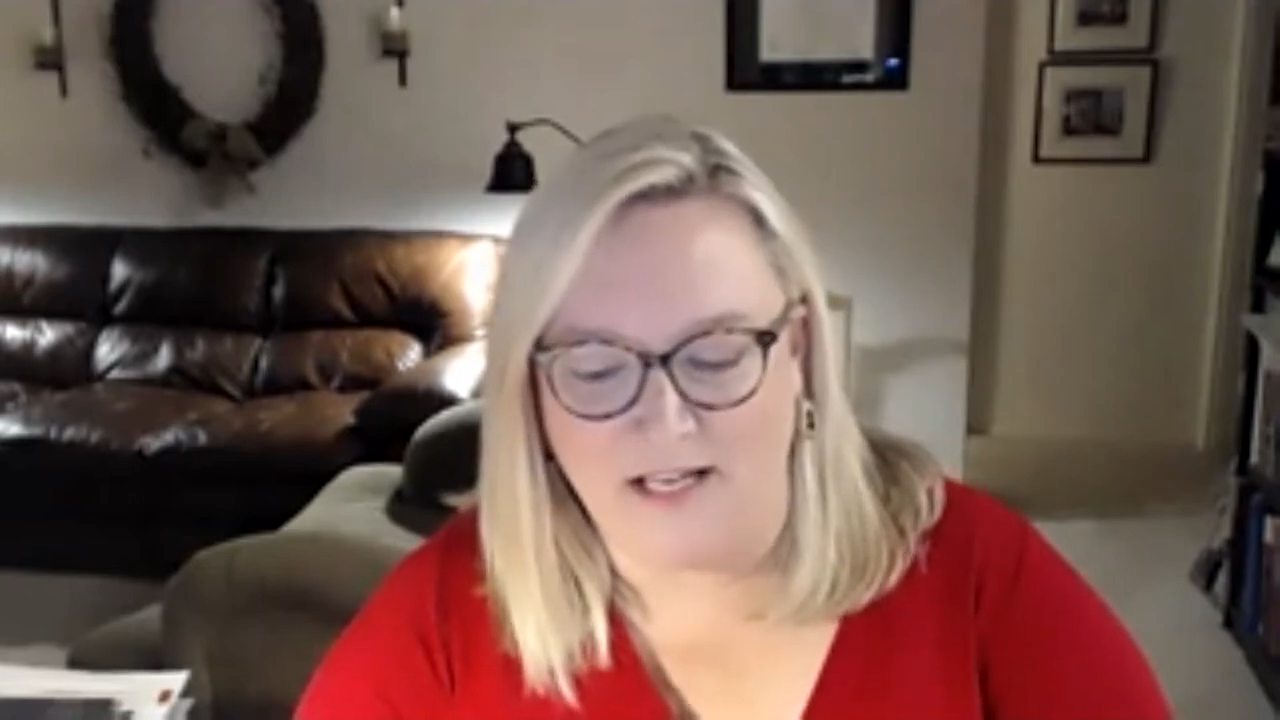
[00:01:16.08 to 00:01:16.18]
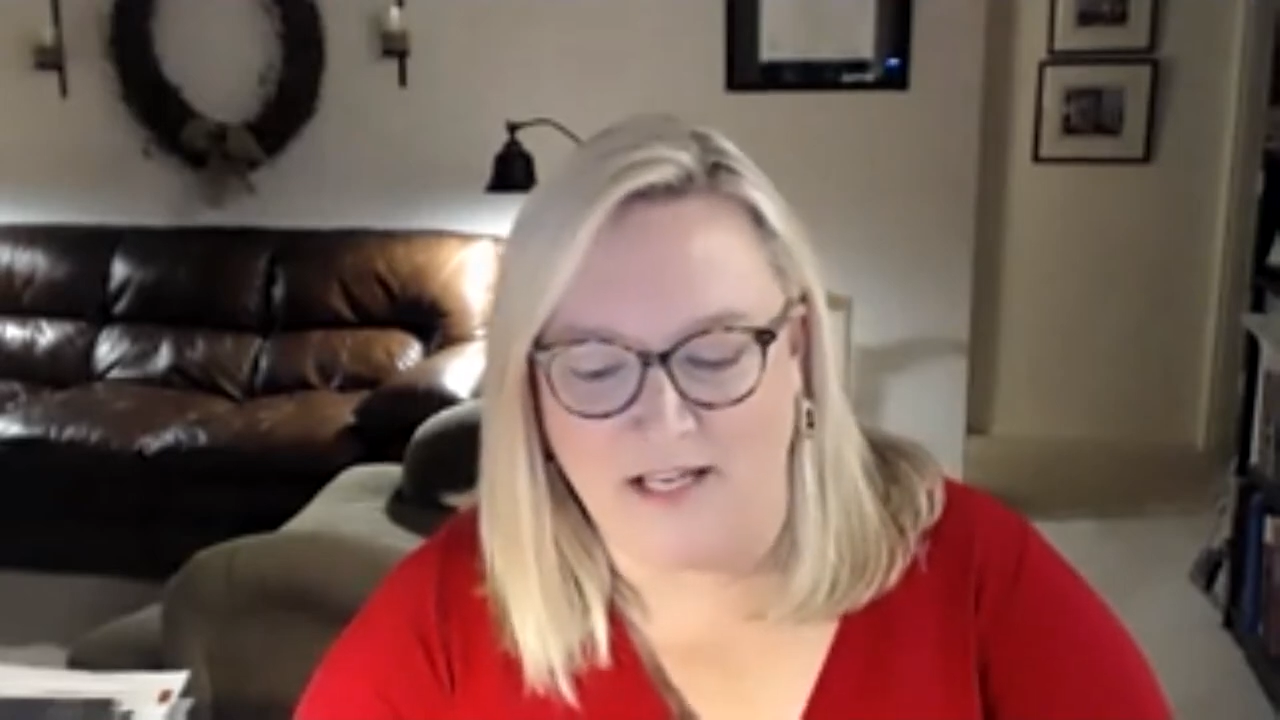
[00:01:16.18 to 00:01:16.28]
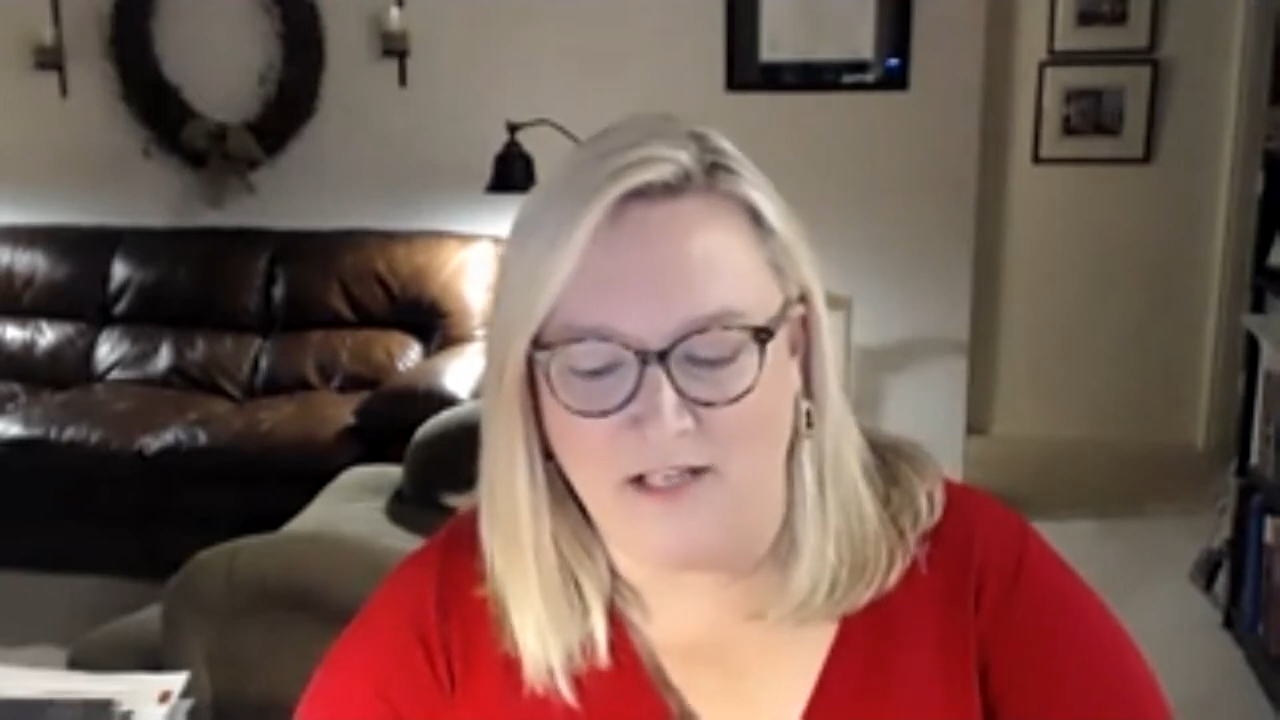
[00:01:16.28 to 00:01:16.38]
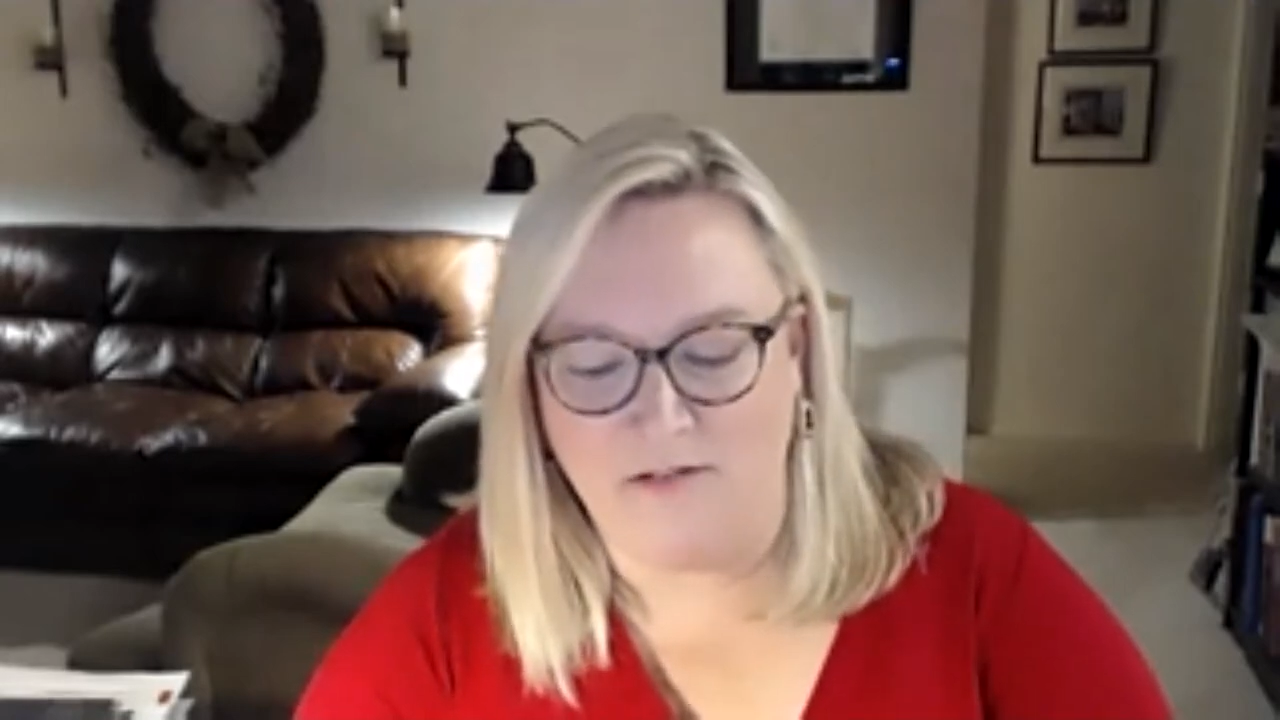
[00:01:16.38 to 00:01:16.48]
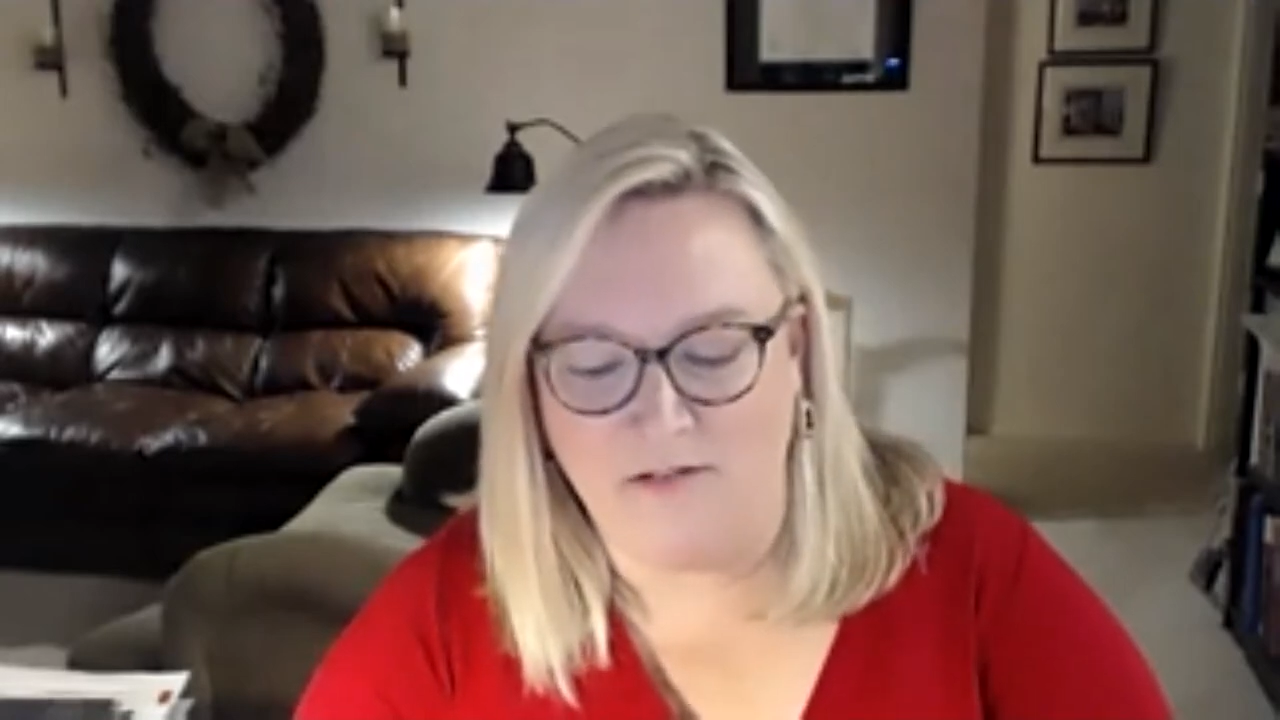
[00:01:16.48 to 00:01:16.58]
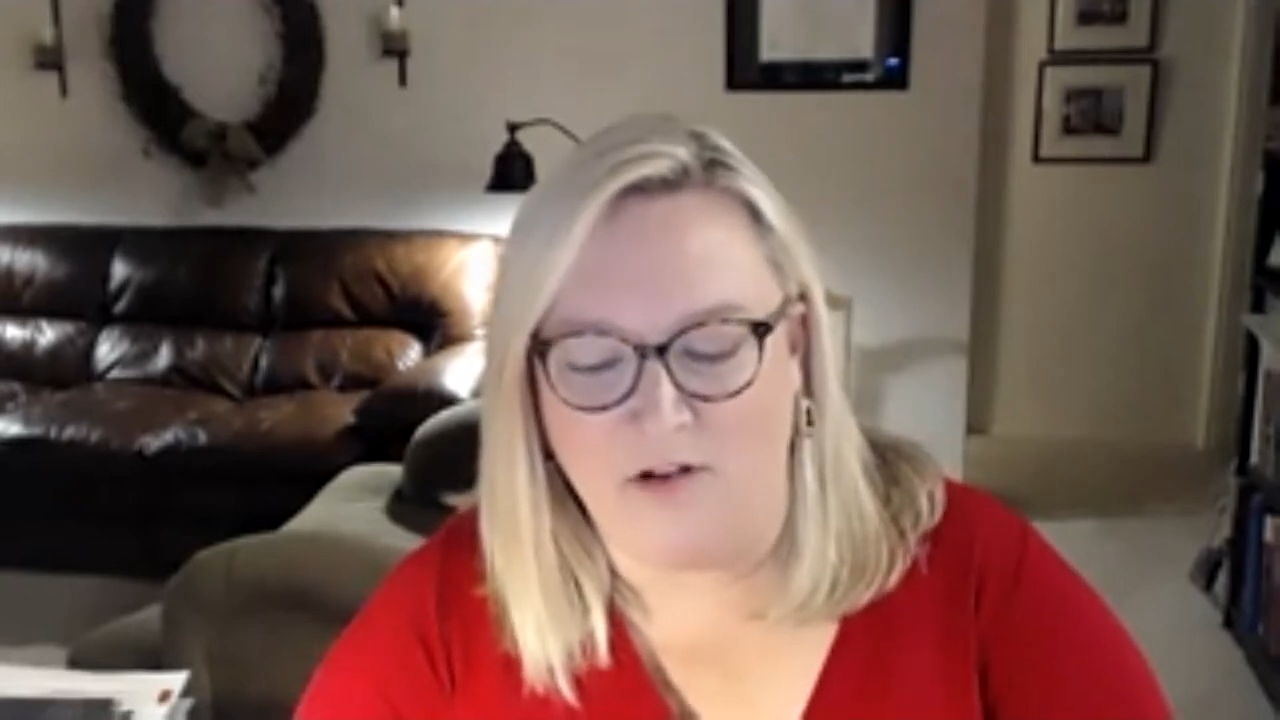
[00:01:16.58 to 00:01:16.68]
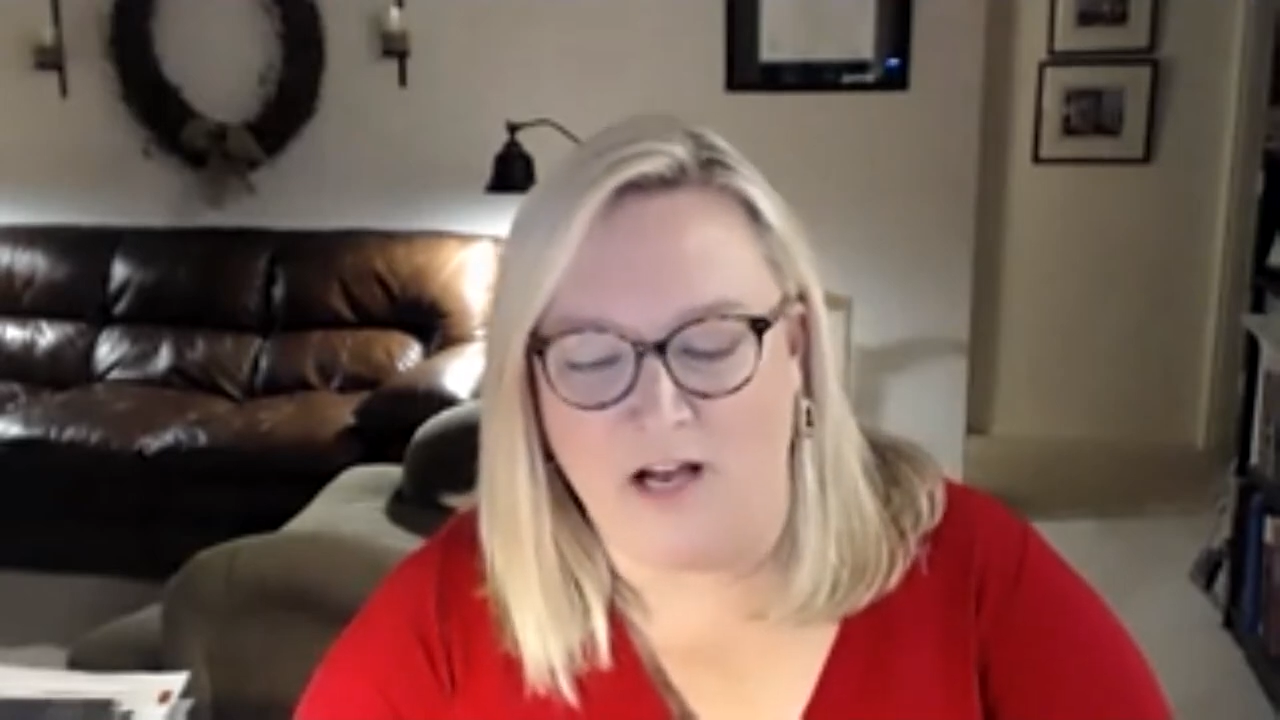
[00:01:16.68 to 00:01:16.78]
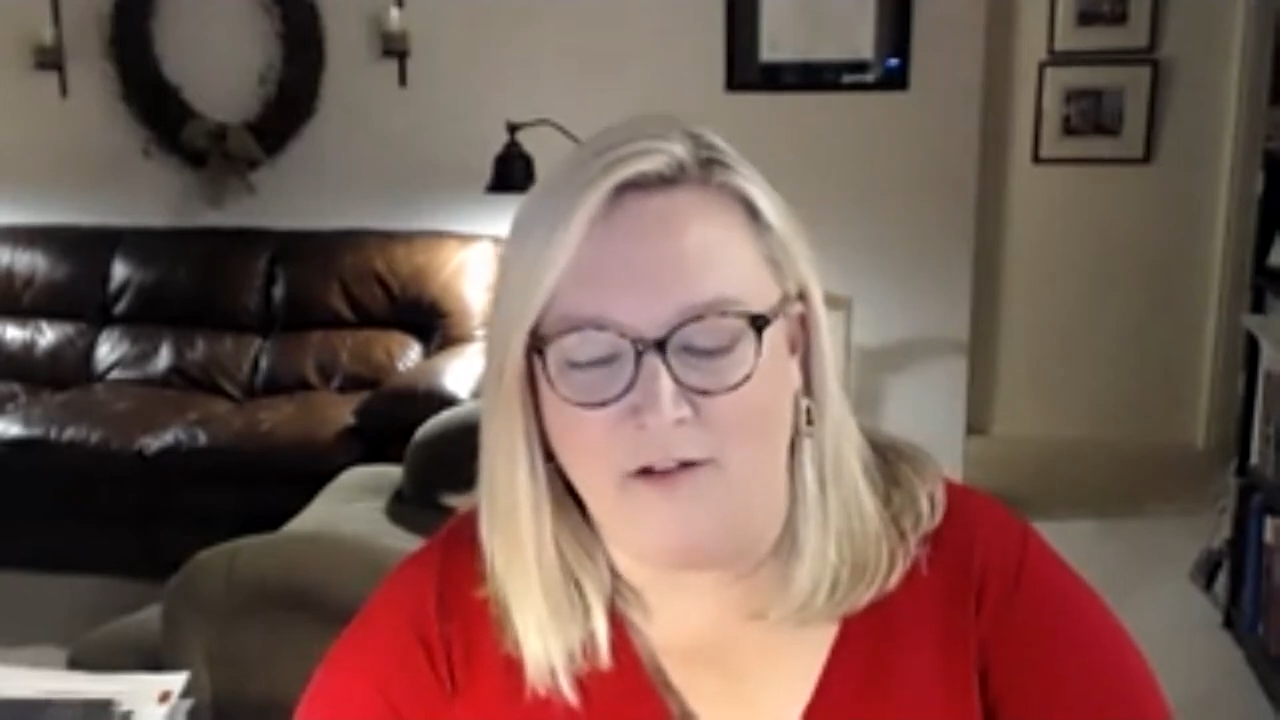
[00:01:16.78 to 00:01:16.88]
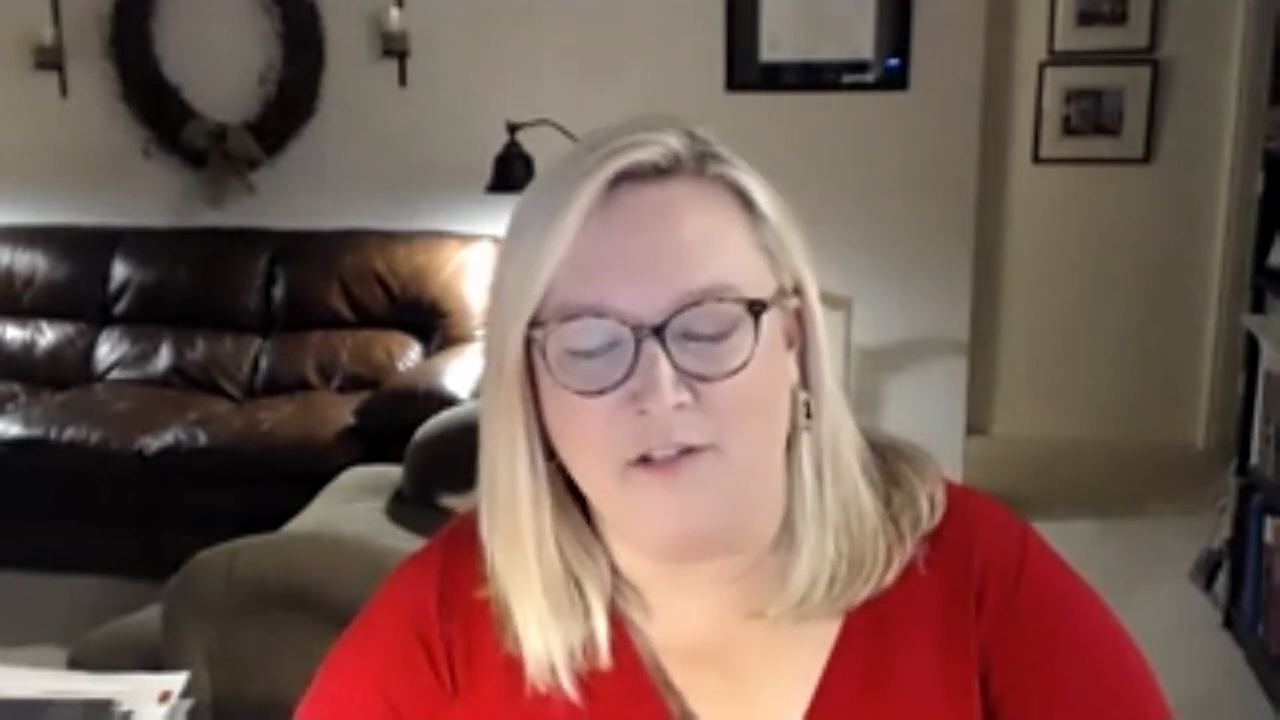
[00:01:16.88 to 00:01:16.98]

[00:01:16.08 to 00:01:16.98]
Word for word: and chief